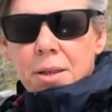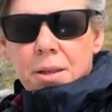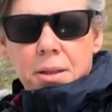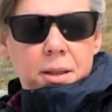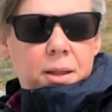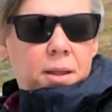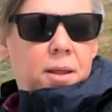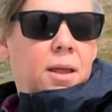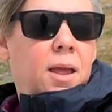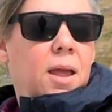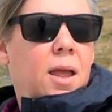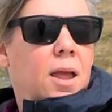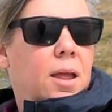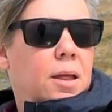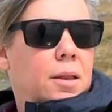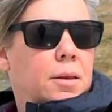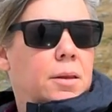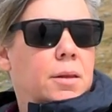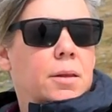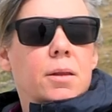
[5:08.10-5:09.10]
thing
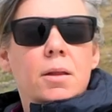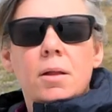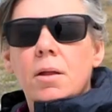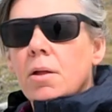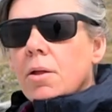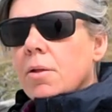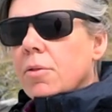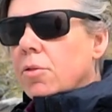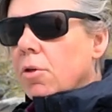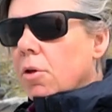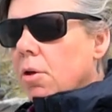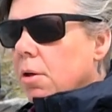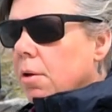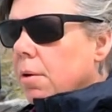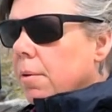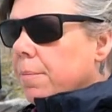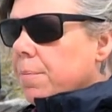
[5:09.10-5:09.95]
is that